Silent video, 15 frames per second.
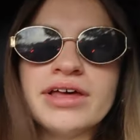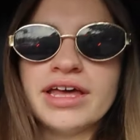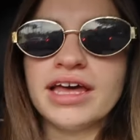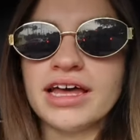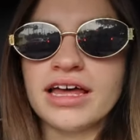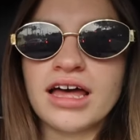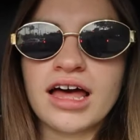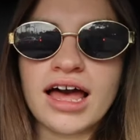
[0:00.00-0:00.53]

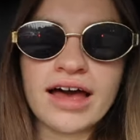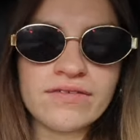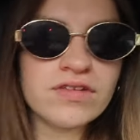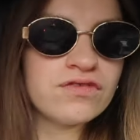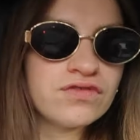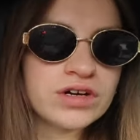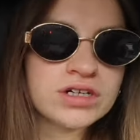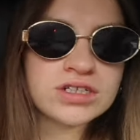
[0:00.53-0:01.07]
We have the
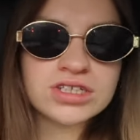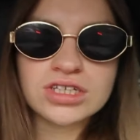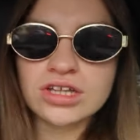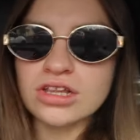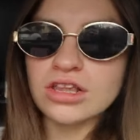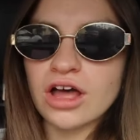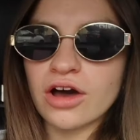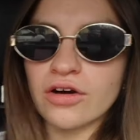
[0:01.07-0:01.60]
first
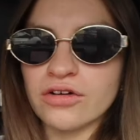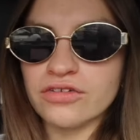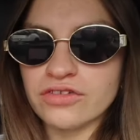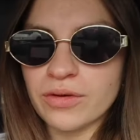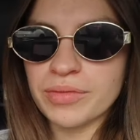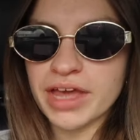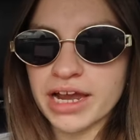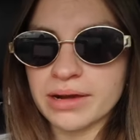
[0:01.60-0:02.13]
load
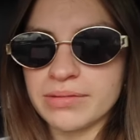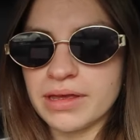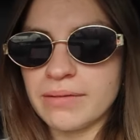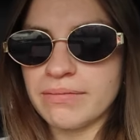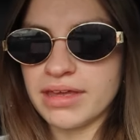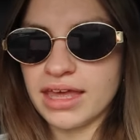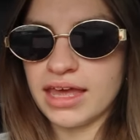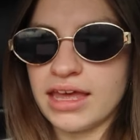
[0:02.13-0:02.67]
from the
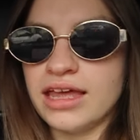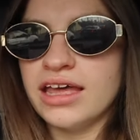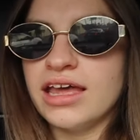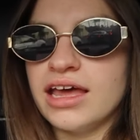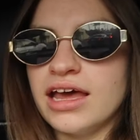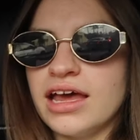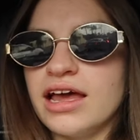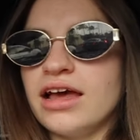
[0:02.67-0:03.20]
Airbnb.
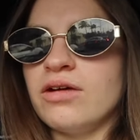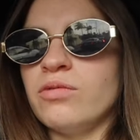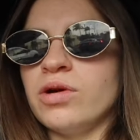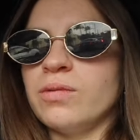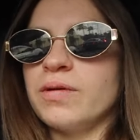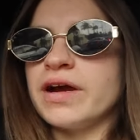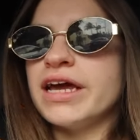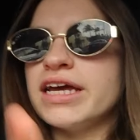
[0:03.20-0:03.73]

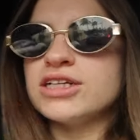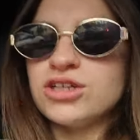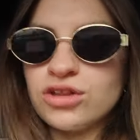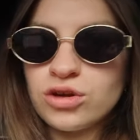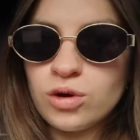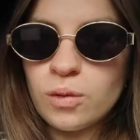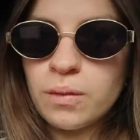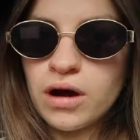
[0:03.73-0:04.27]
We're bringing it to the
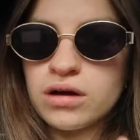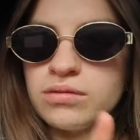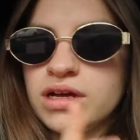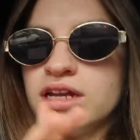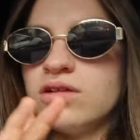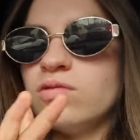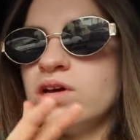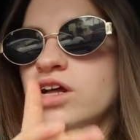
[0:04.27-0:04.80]
new
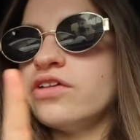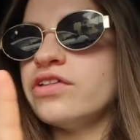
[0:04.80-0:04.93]
apartment. We